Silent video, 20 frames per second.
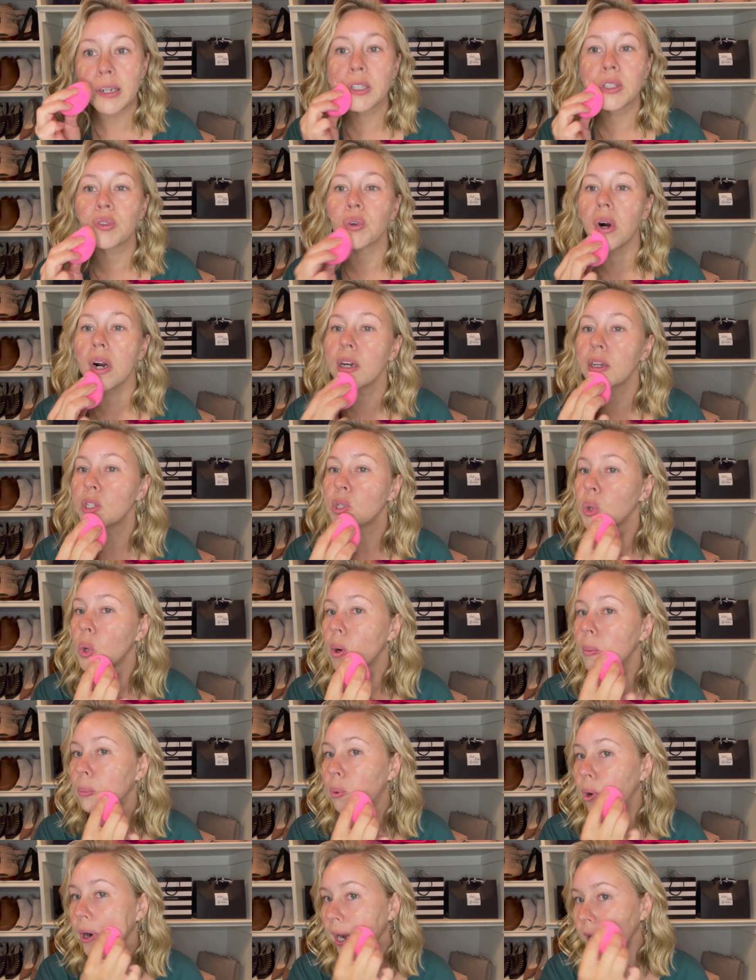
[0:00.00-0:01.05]
drugstore
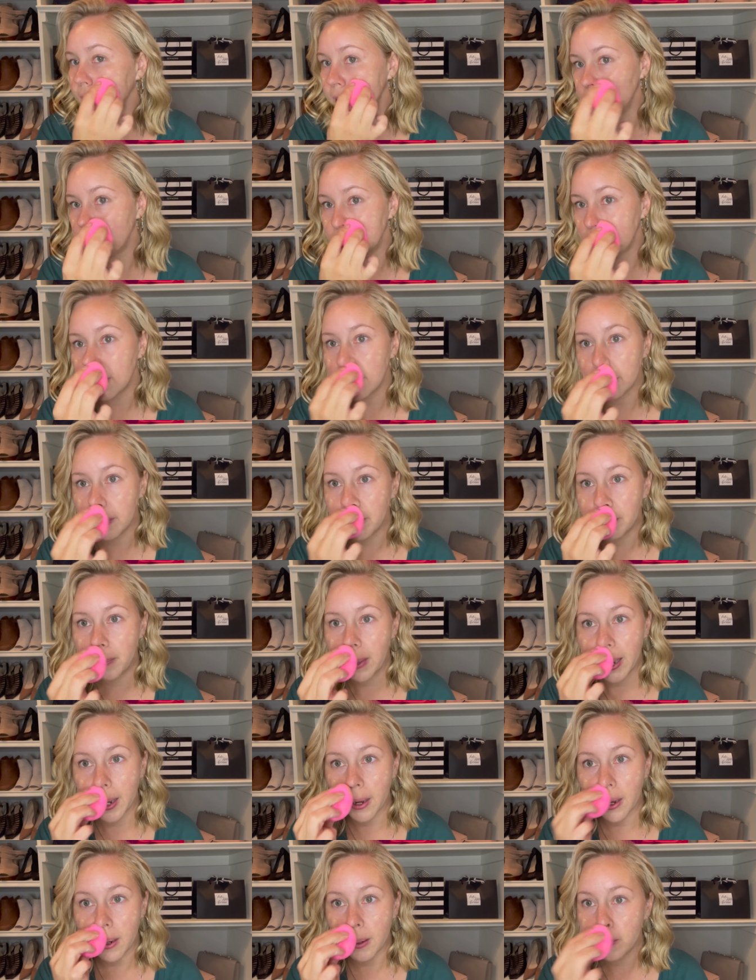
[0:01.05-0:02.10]
brand
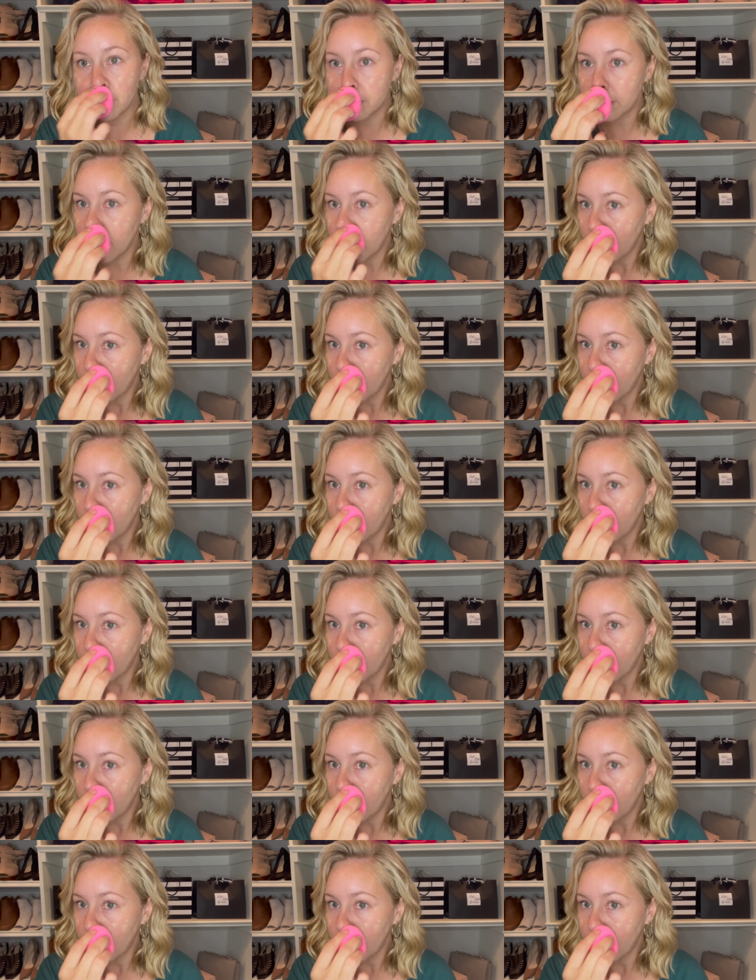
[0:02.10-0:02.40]
makeup.